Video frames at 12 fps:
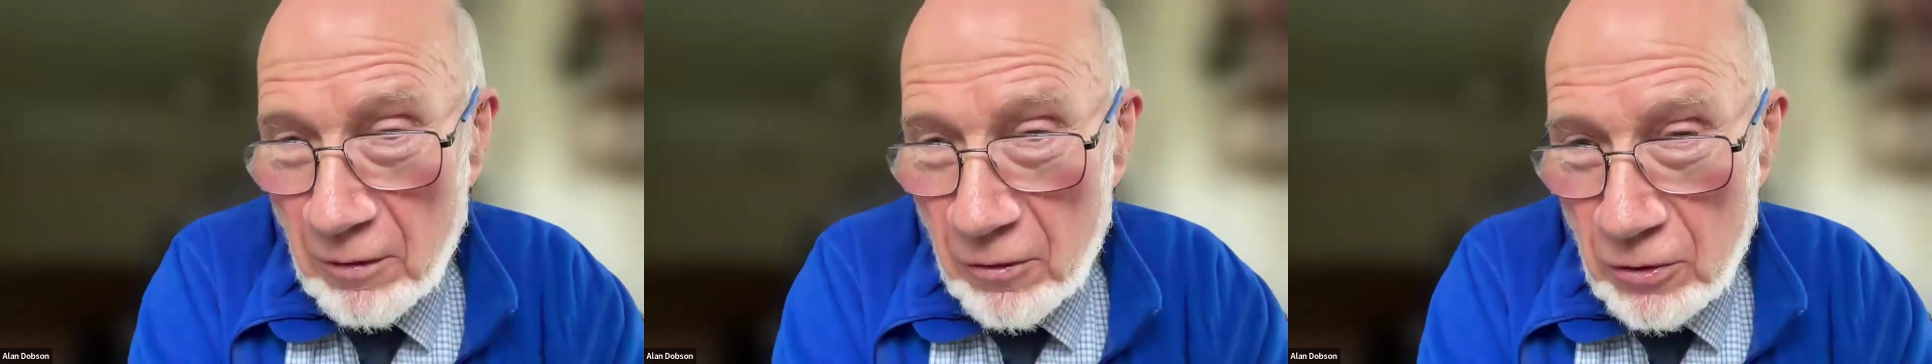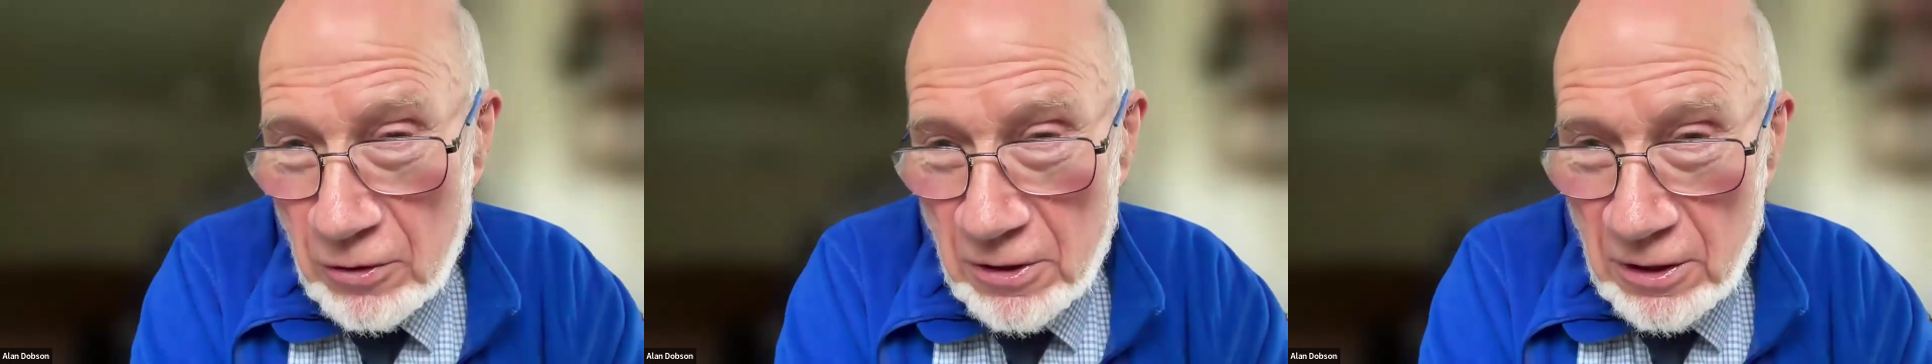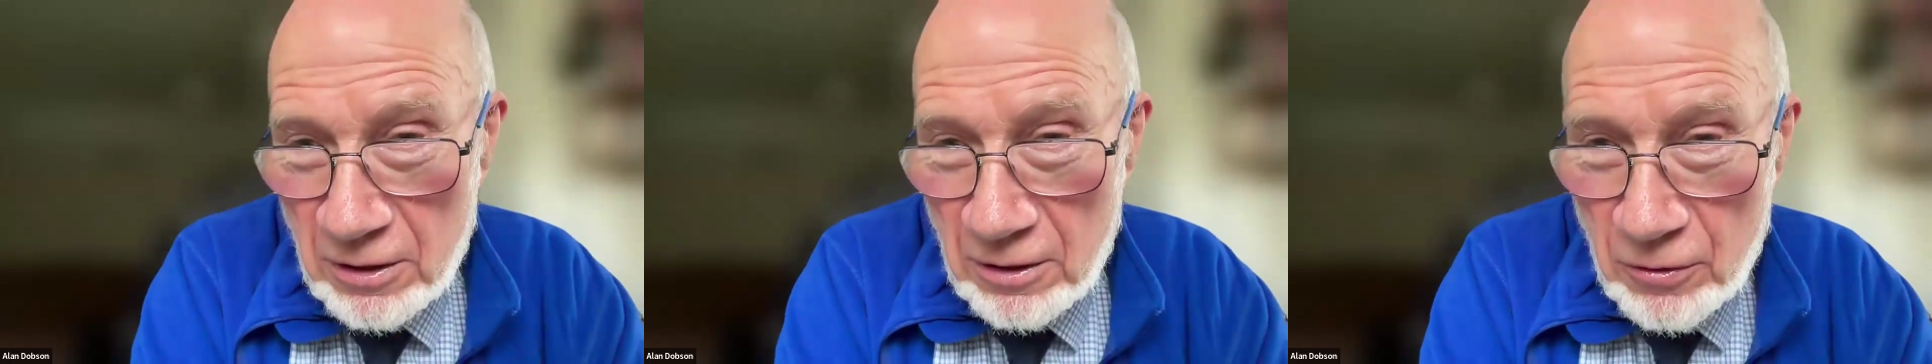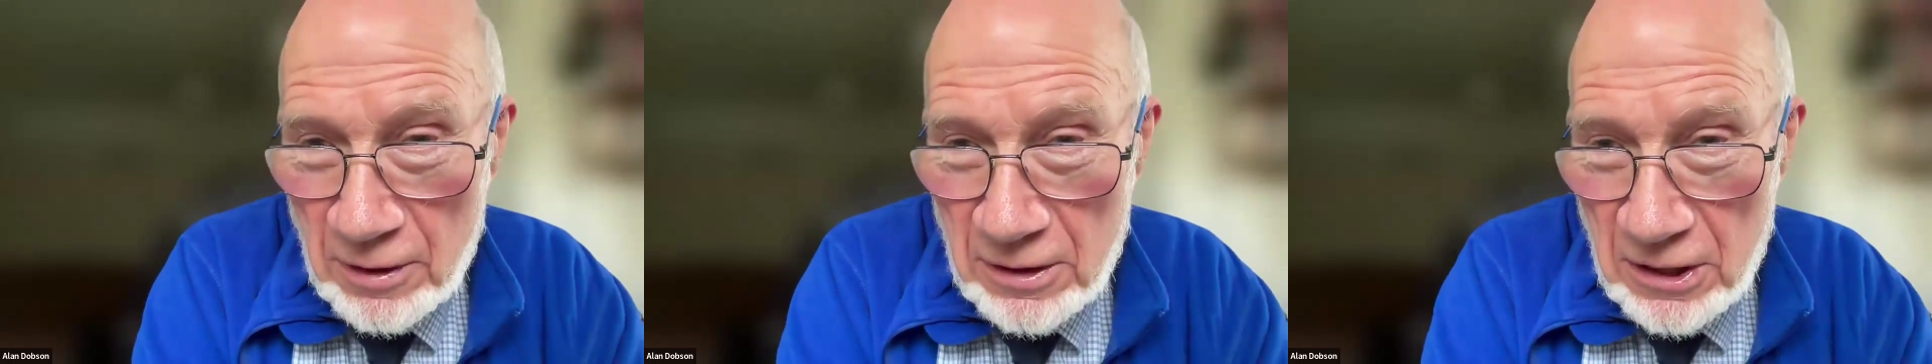of course, in
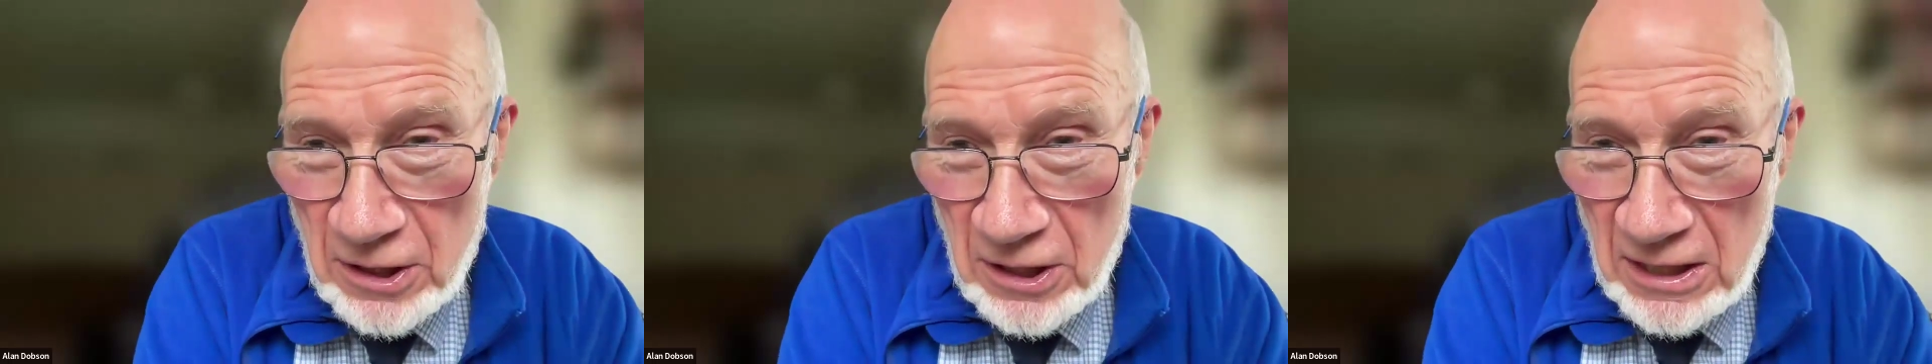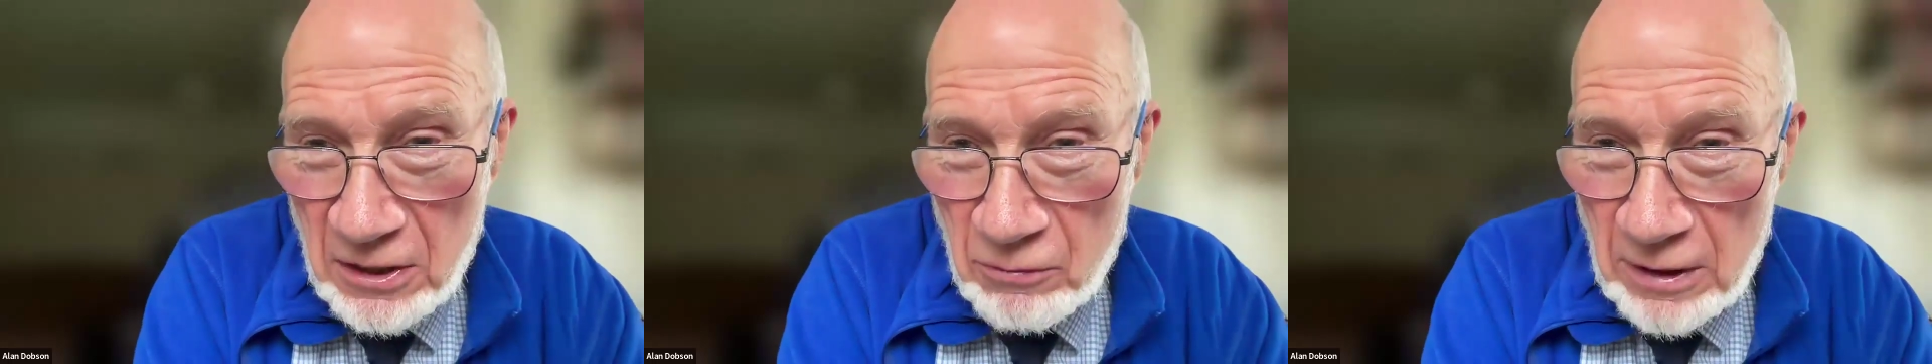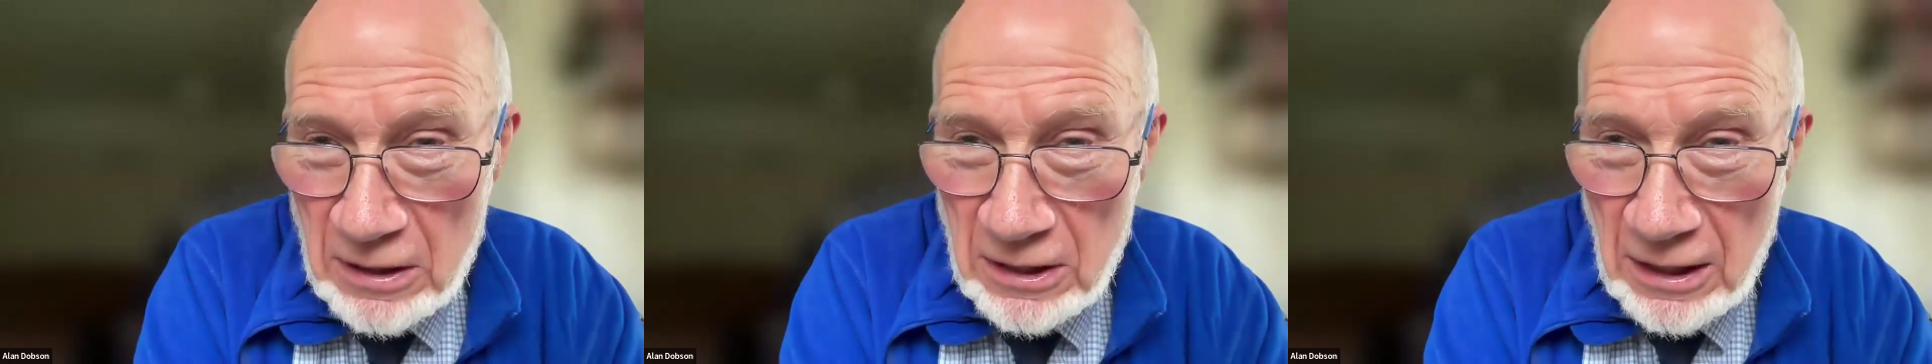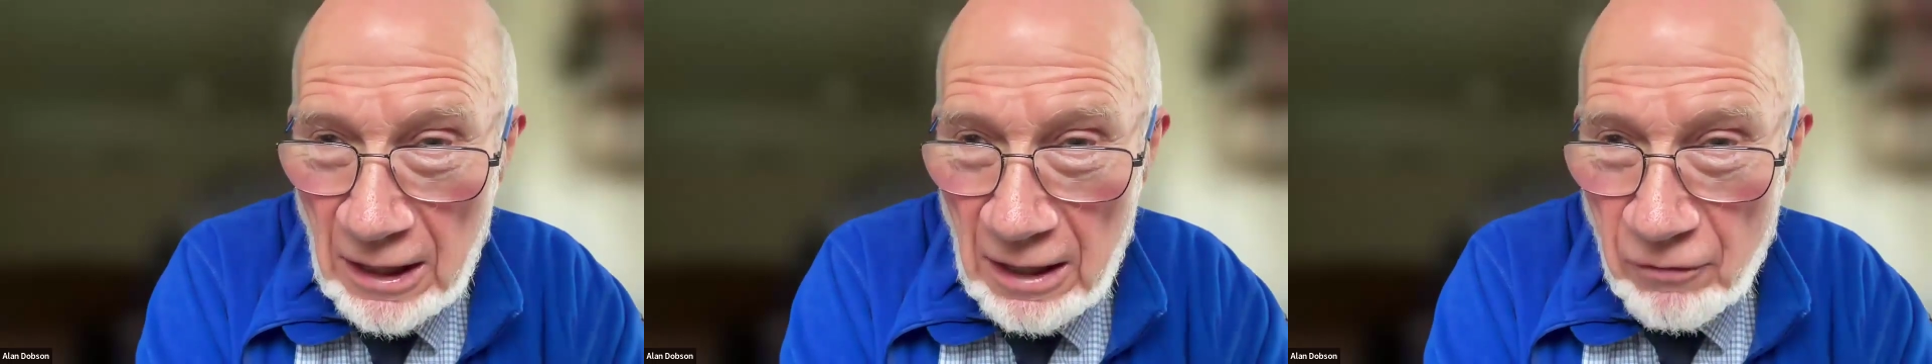2010,
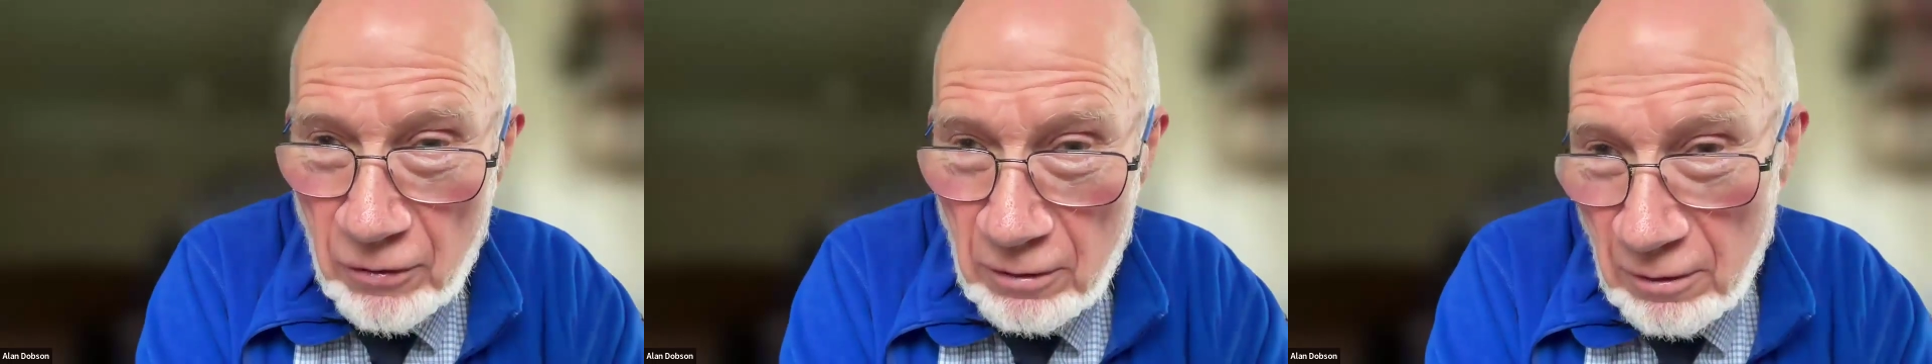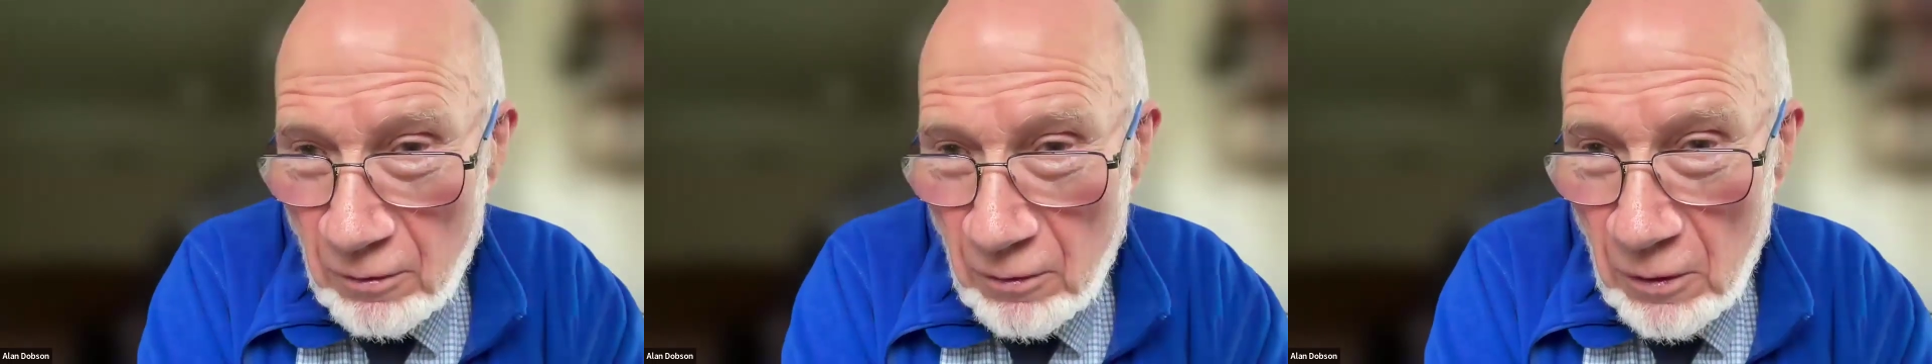2011,